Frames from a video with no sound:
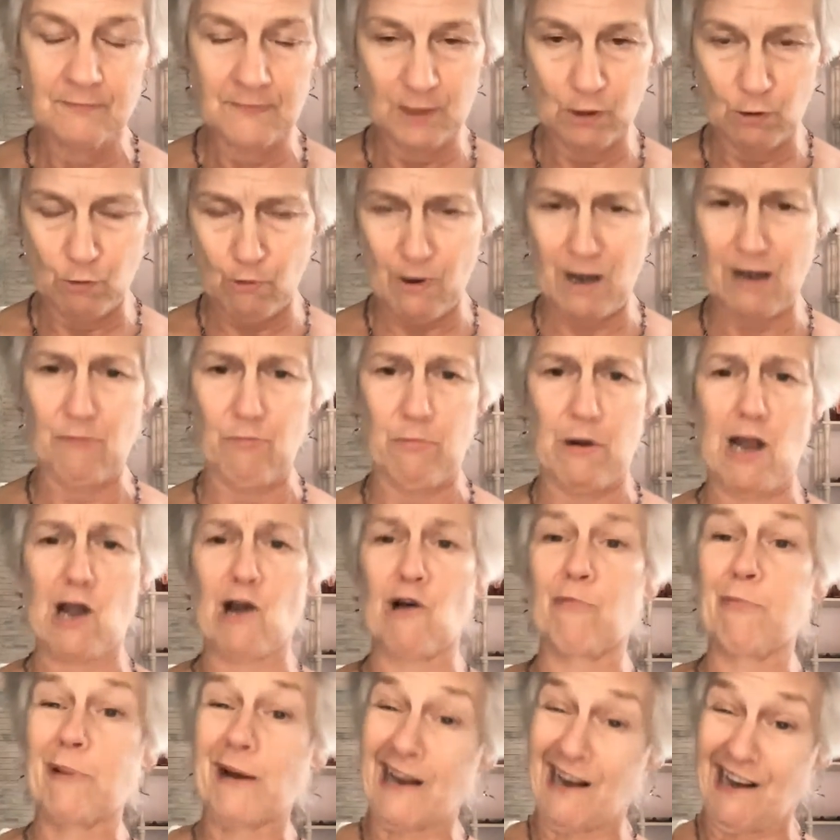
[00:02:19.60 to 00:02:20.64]
"We'd better
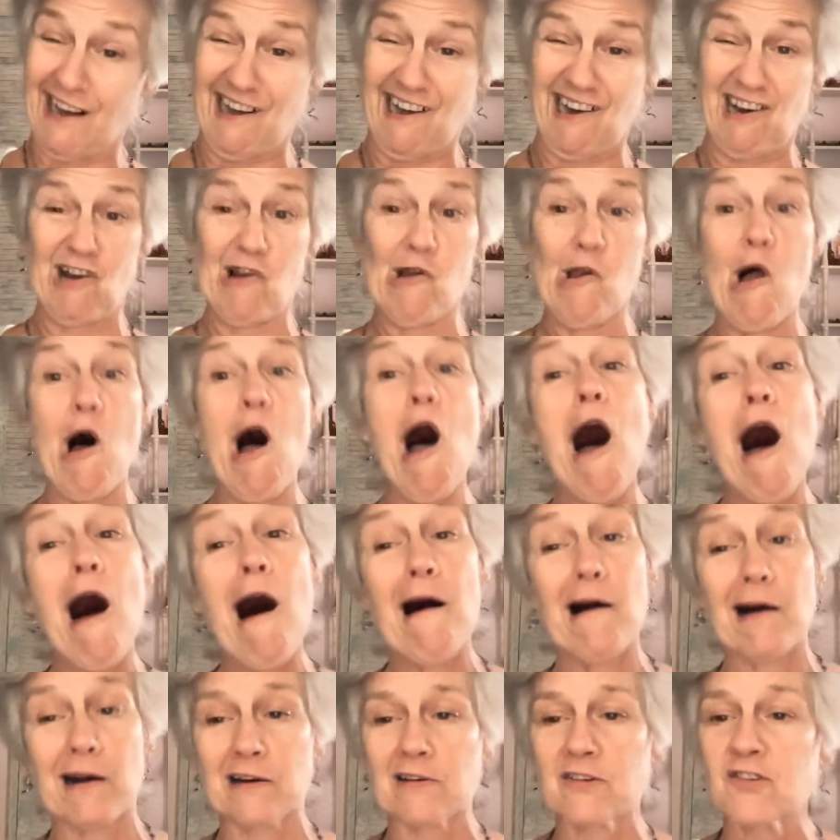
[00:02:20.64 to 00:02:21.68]
be getting
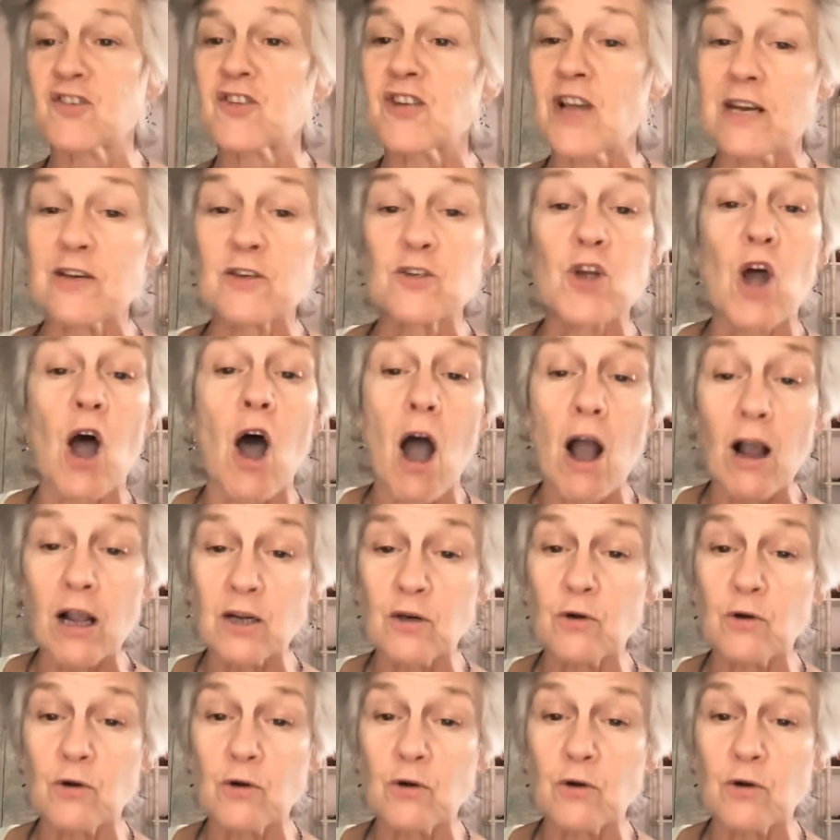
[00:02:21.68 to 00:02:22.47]
along," said Tok,